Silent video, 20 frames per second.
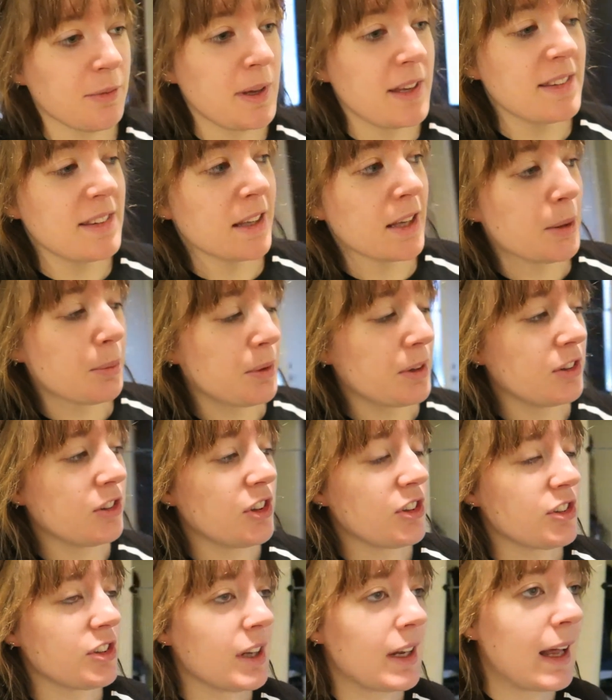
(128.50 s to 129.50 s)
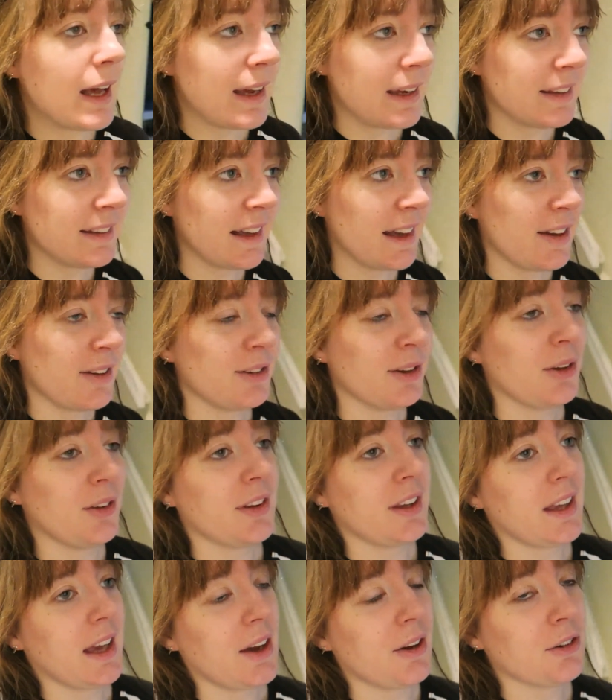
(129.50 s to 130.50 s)
I've basically been just lying down
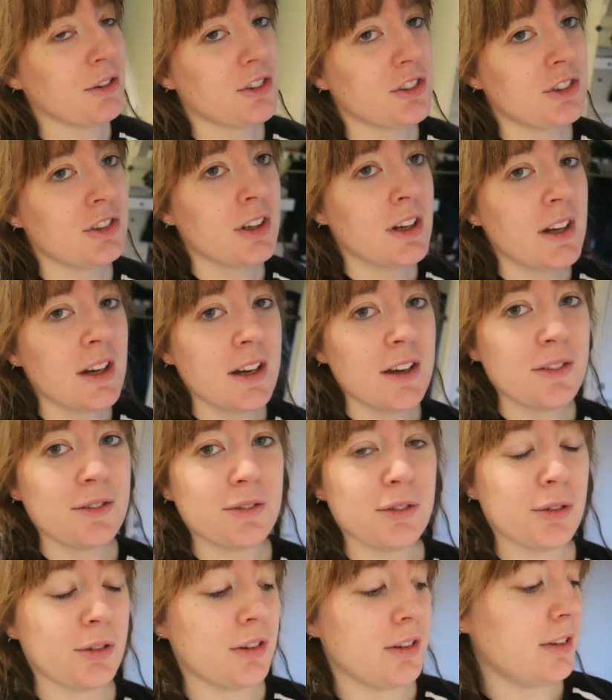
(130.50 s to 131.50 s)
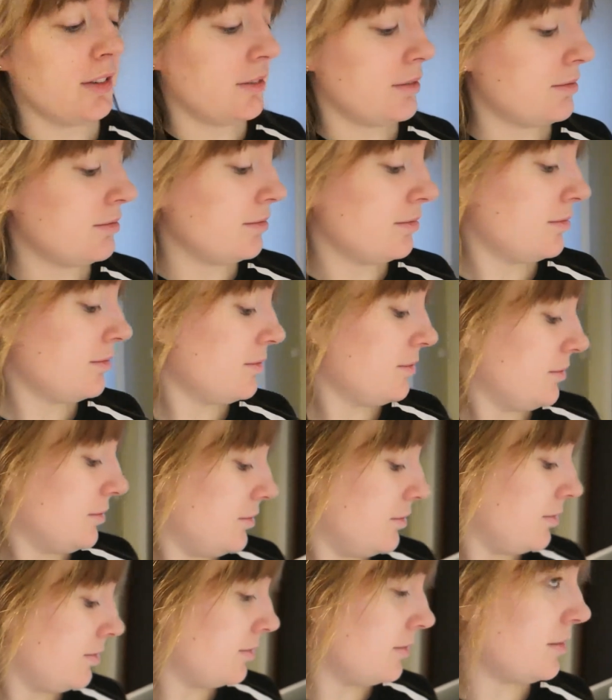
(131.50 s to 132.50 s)
on the couch for,
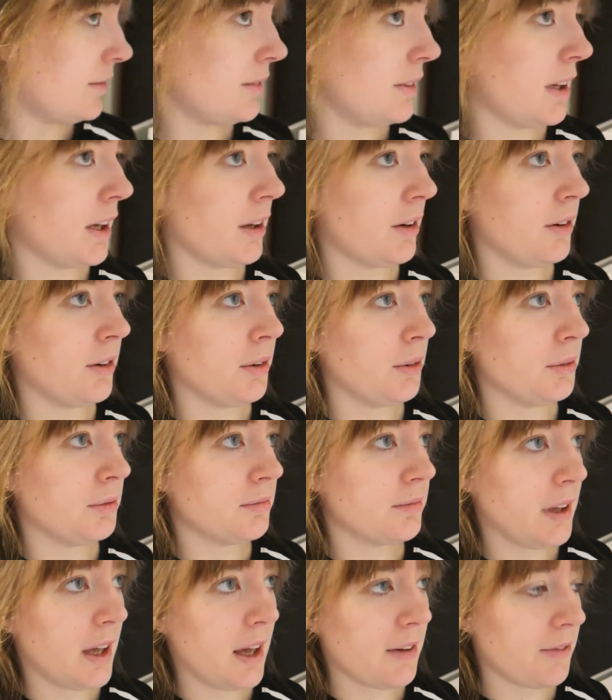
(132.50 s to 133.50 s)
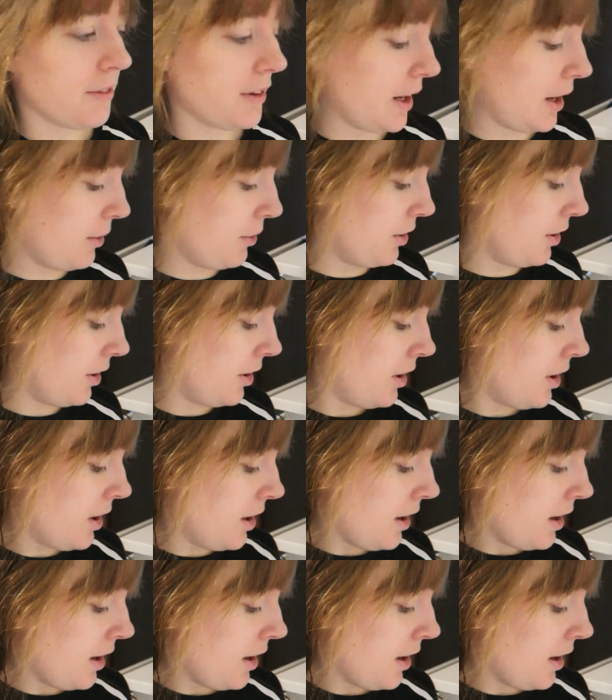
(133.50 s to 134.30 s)
I don't know, half an hour.